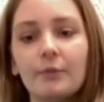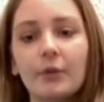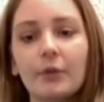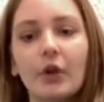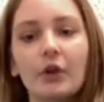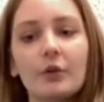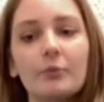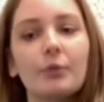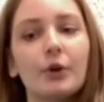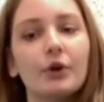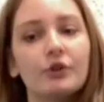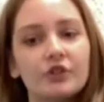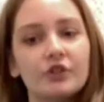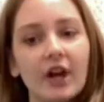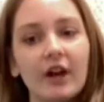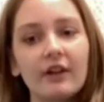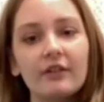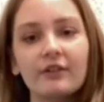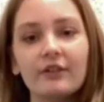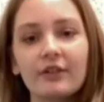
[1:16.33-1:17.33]
pooch
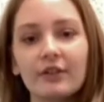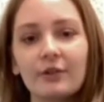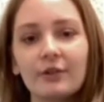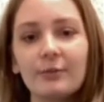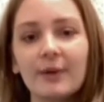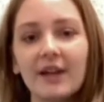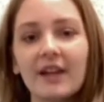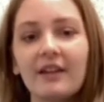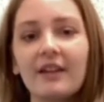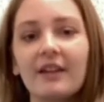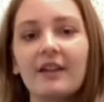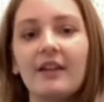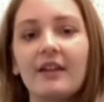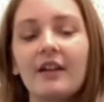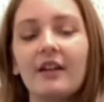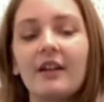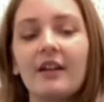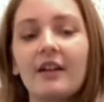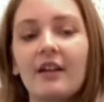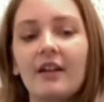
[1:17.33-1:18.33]
out a little bit.
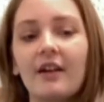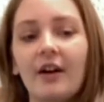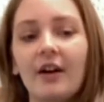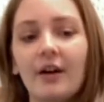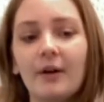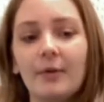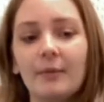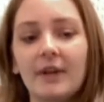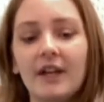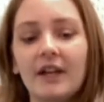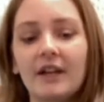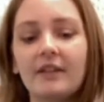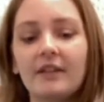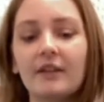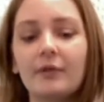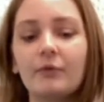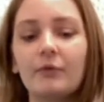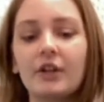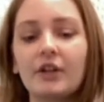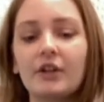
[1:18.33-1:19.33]
And then
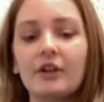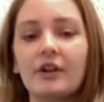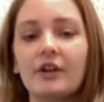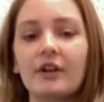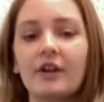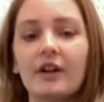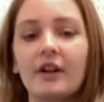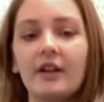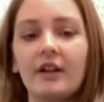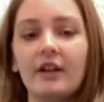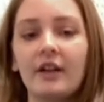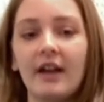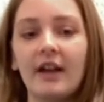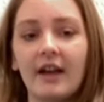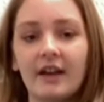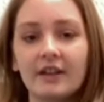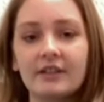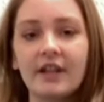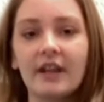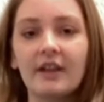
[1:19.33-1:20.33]
when you're
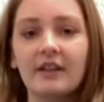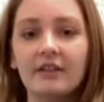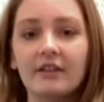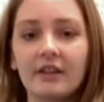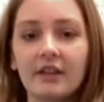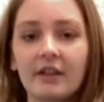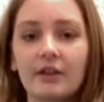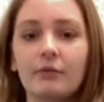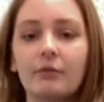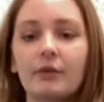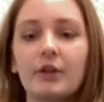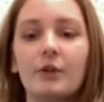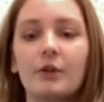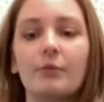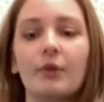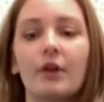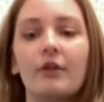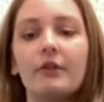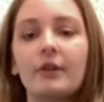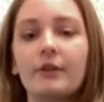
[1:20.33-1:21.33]
exhaling, when you're
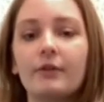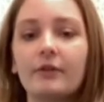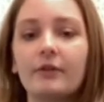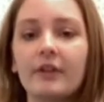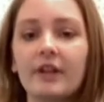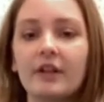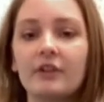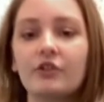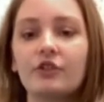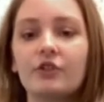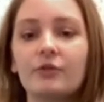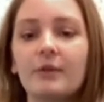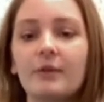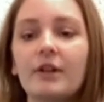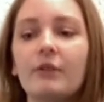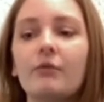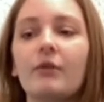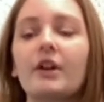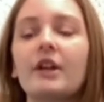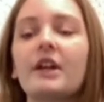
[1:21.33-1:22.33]
blowing through the instrument, you
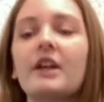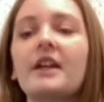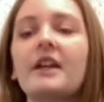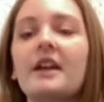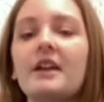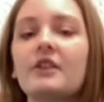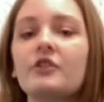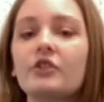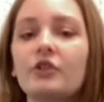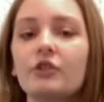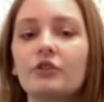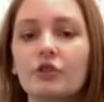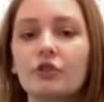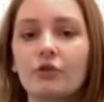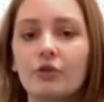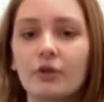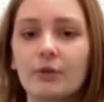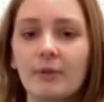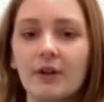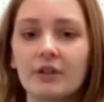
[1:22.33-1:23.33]
want to engage those
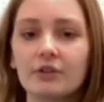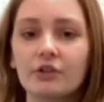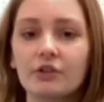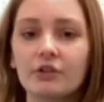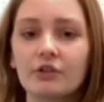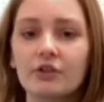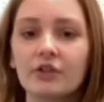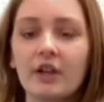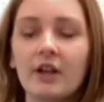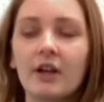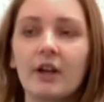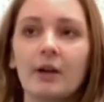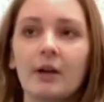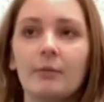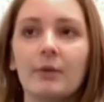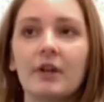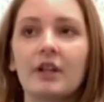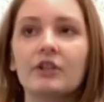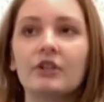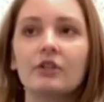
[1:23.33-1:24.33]
core muscles,
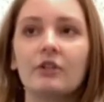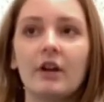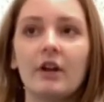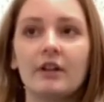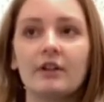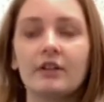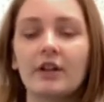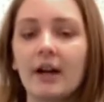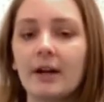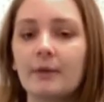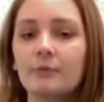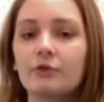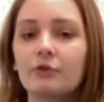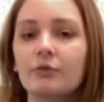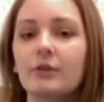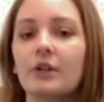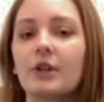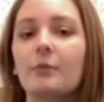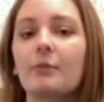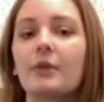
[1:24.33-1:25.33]
because a lot of times when
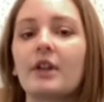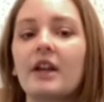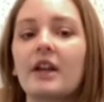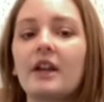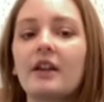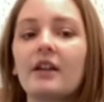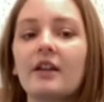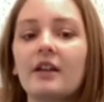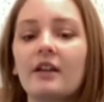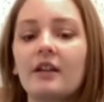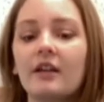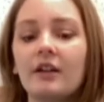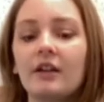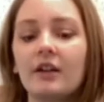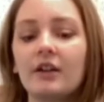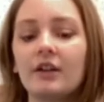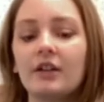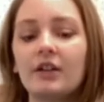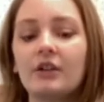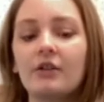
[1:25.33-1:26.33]
you're playing,
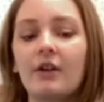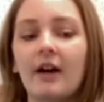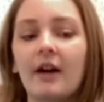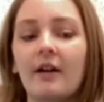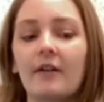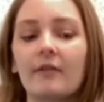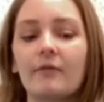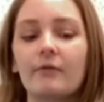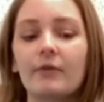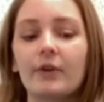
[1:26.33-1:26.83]
you have